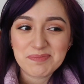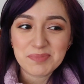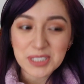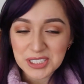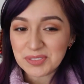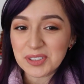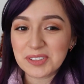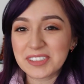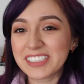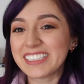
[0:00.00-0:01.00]
push
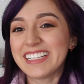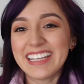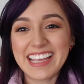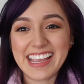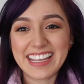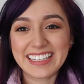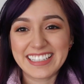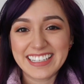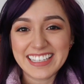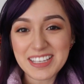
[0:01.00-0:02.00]
forward
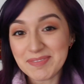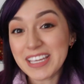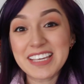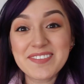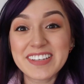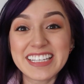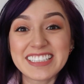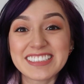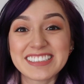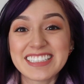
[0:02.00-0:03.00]
and keep making
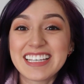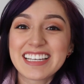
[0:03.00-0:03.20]
videos